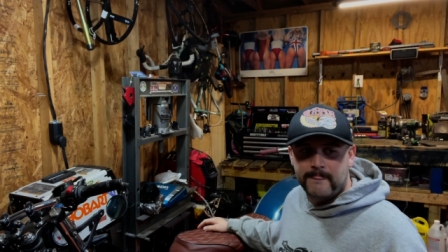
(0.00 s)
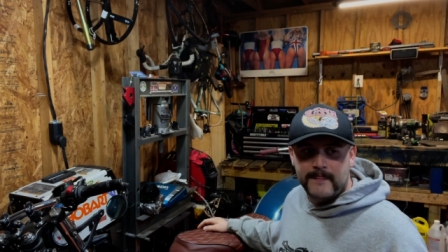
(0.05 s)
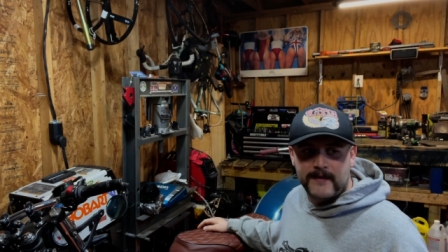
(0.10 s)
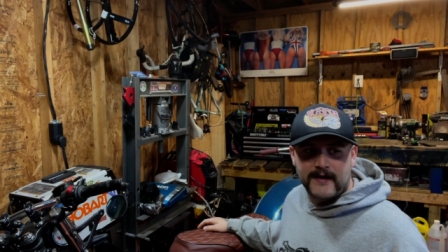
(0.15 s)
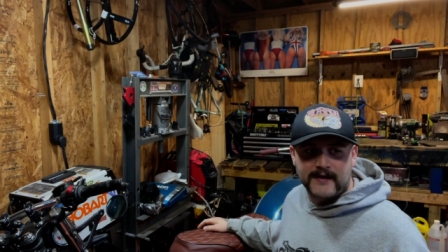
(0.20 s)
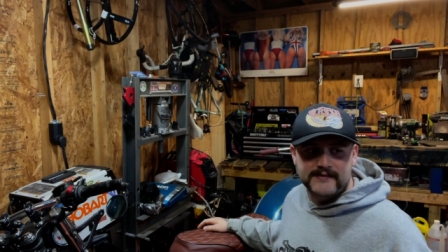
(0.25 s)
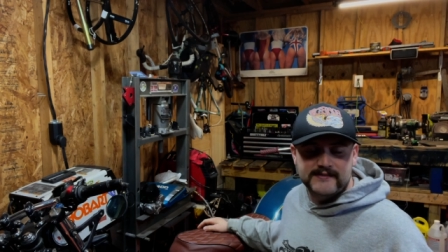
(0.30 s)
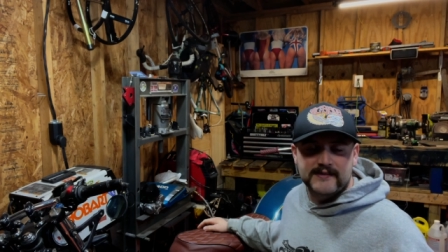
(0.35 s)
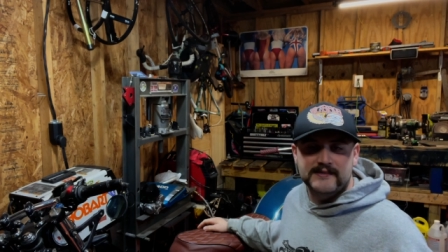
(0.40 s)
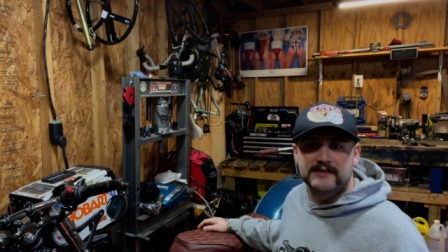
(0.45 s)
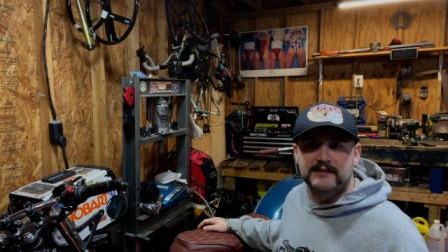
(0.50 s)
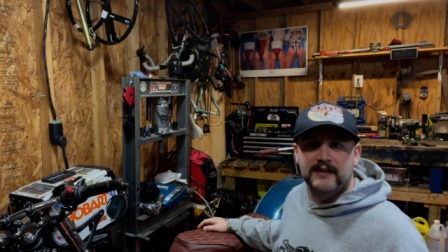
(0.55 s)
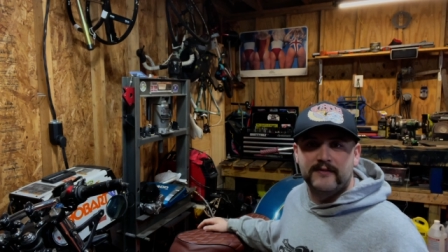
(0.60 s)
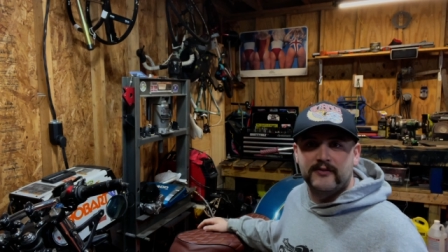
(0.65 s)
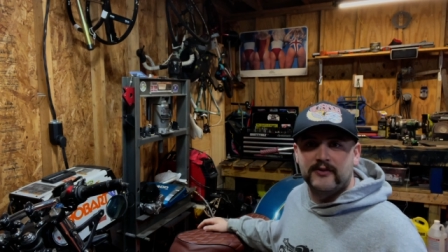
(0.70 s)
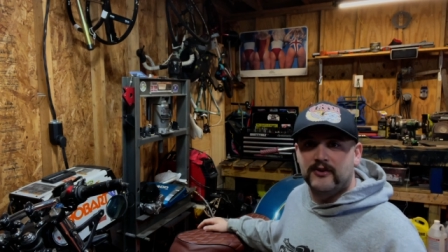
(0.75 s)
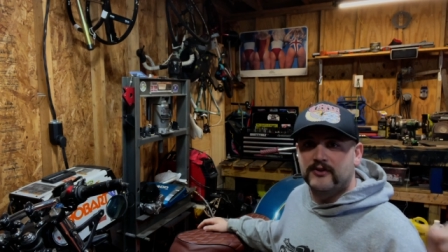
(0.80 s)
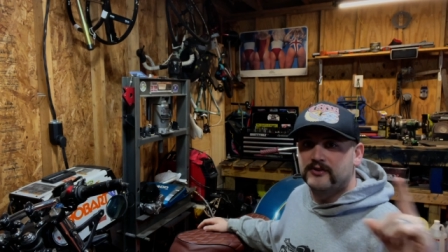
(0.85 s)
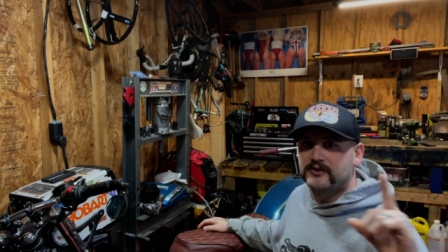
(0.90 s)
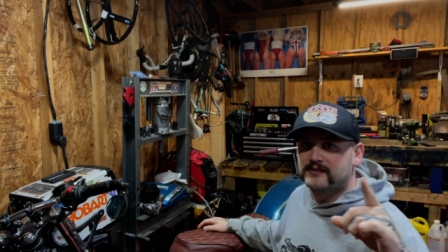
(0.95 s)

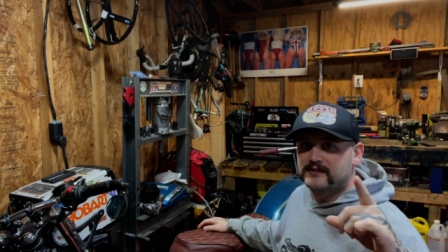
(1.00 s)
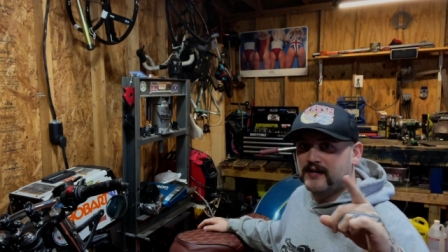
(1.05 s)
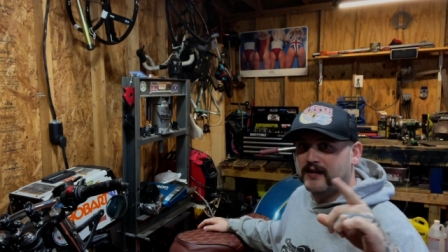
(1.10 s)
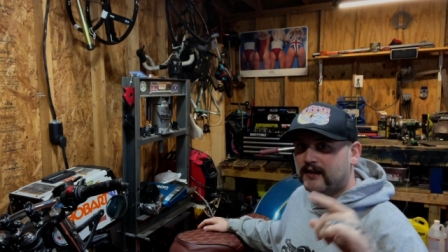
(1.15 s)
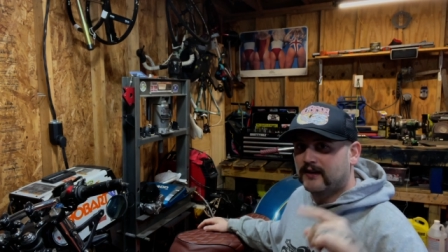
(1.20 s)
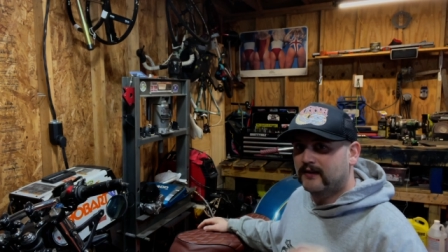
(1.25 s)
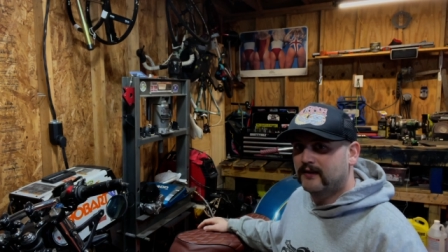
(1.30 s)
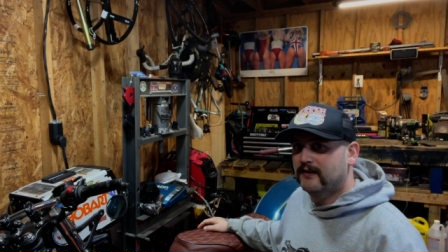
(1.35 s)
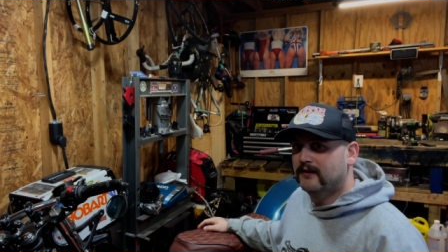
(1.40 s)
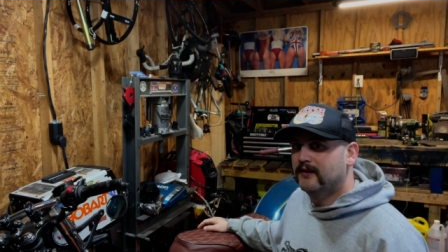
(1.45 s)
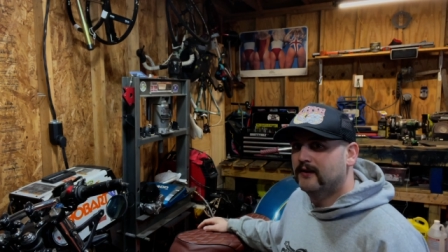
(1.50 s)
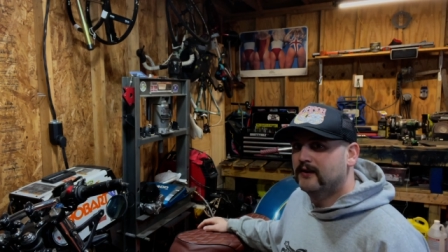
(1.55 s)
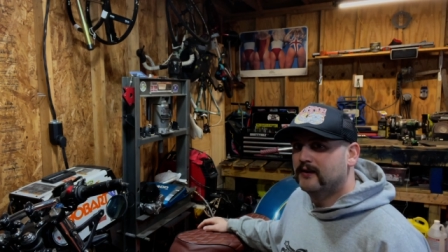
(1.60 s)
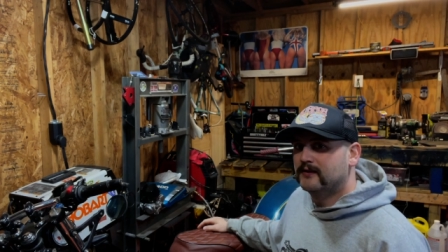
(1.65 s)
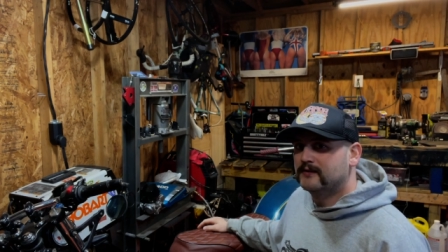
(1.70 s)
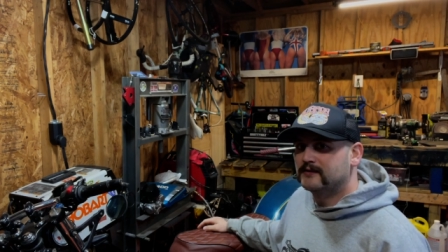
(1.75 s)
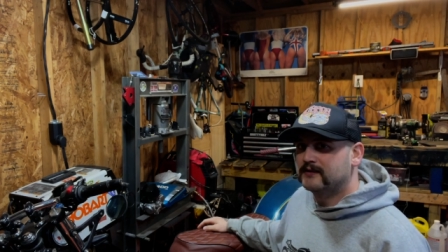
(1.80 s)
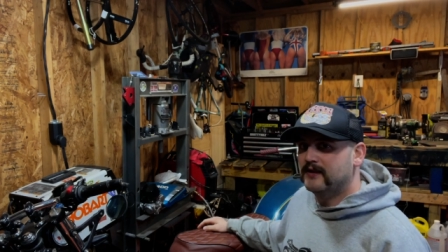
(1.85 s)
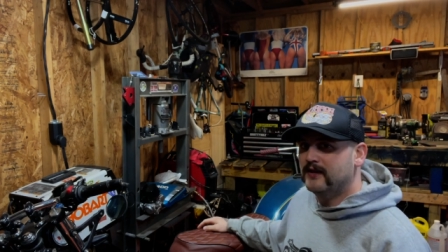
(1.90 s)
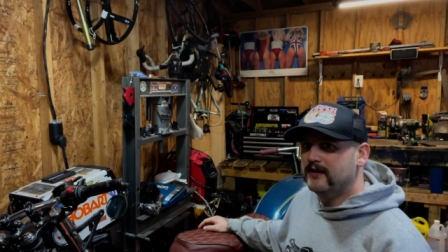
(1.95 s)
XS1100 tank.
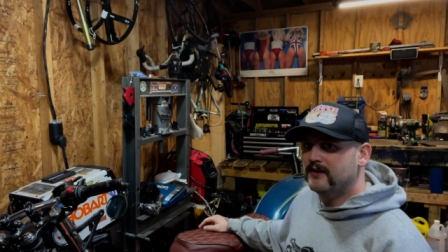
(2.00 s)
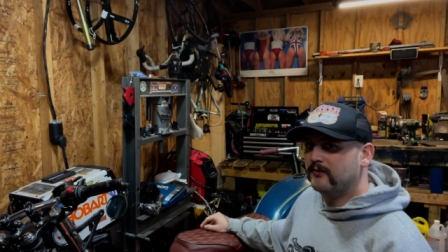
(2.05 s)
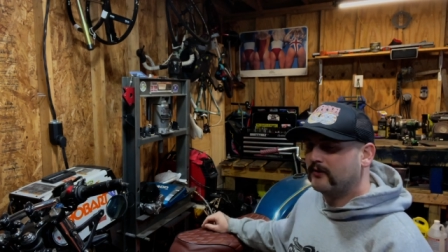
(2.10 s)
Today